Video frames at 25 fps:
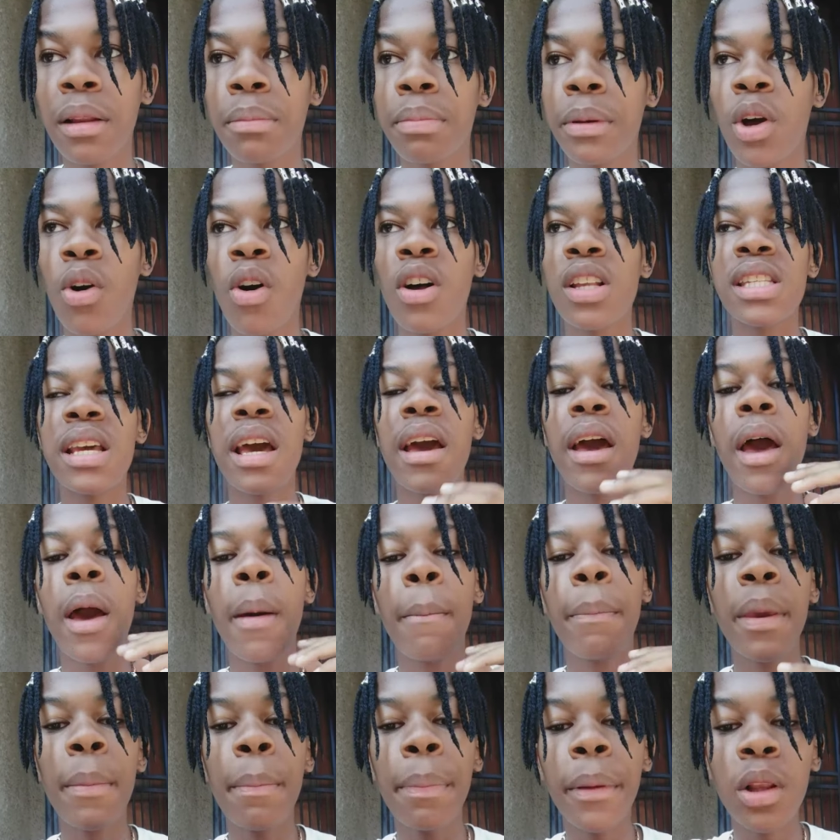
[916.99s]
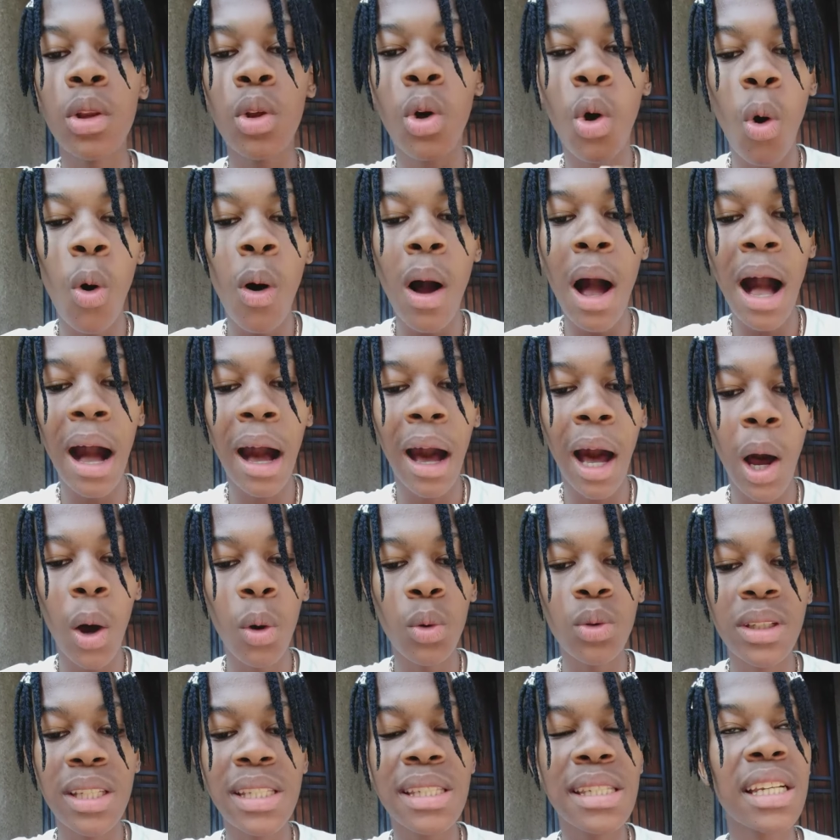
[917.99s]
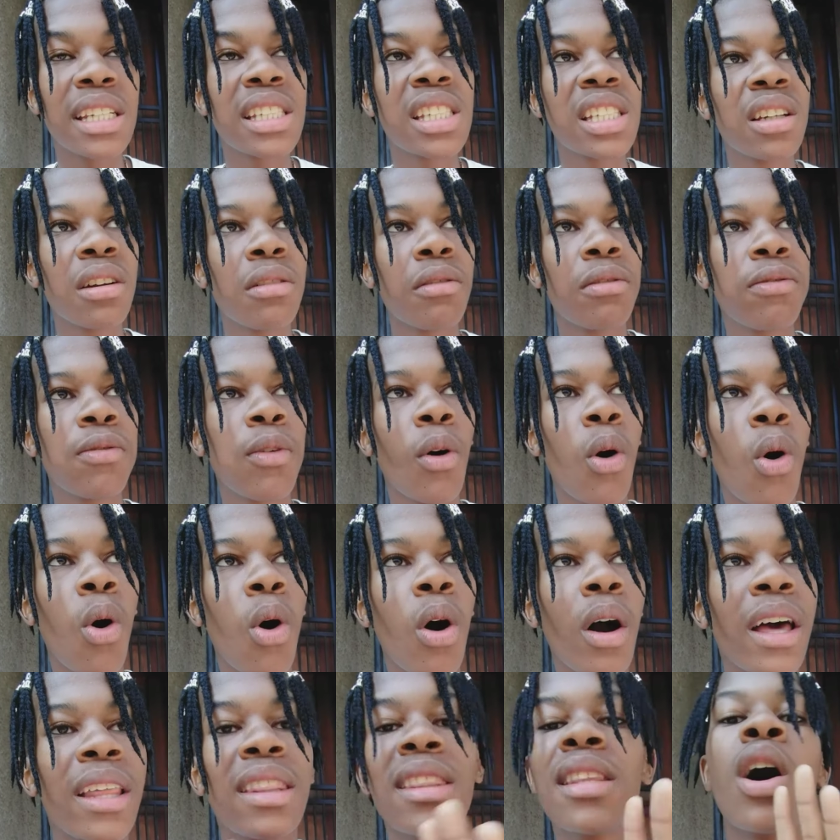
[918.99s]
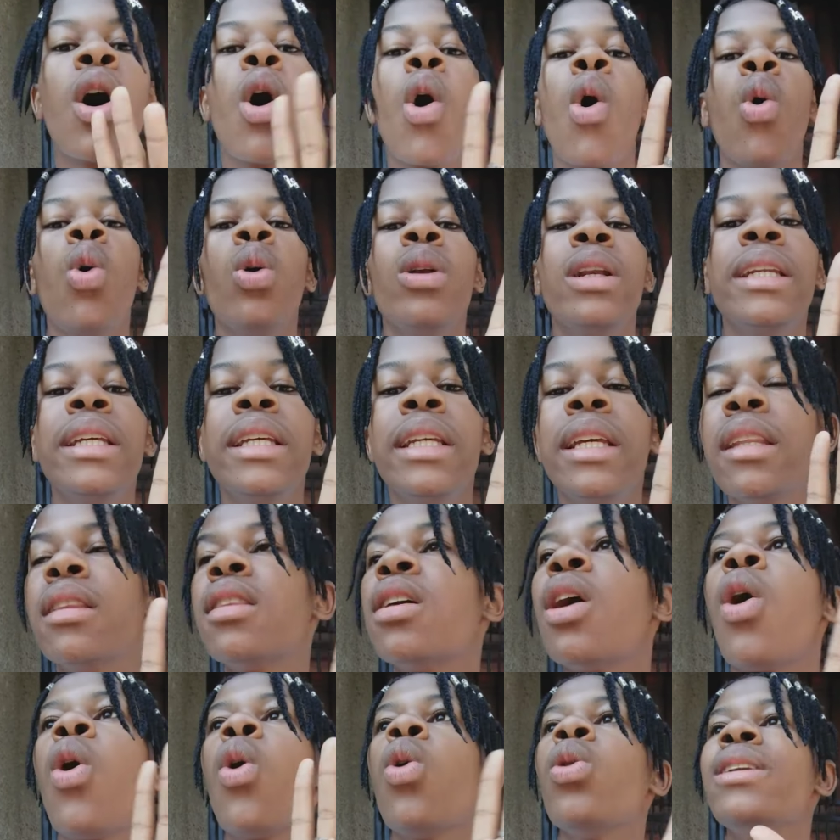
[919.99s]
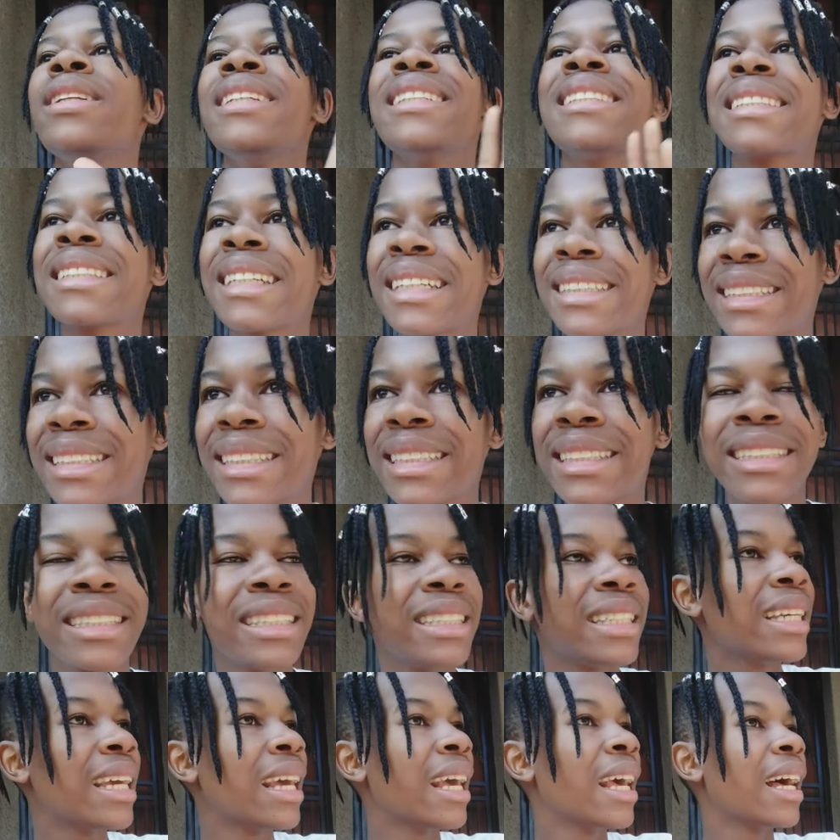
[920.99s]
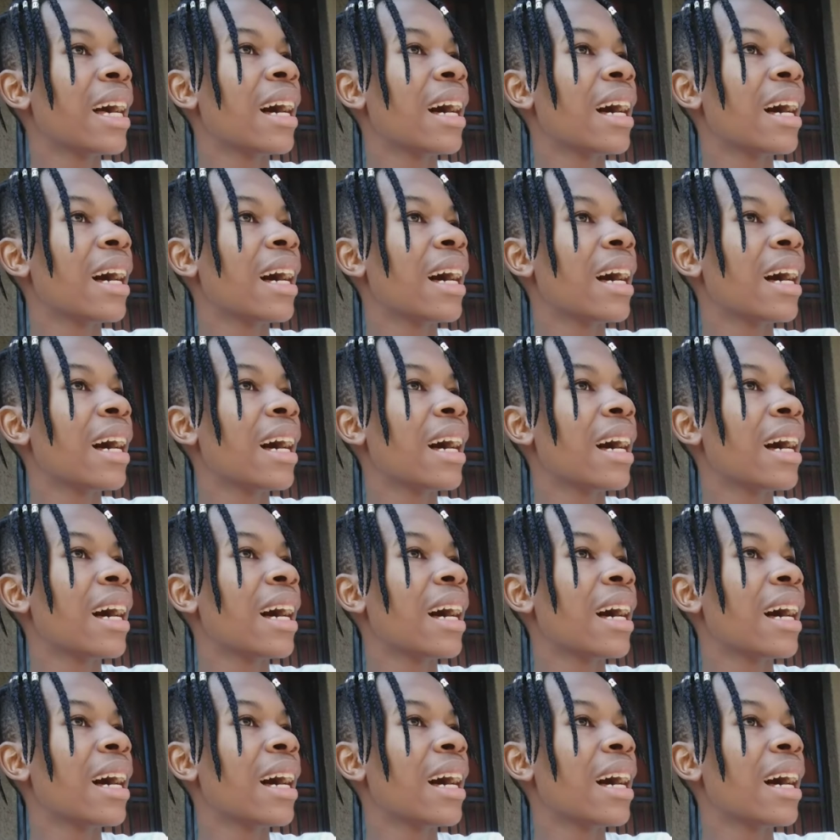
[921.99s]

because people go around searching for the holy strategy,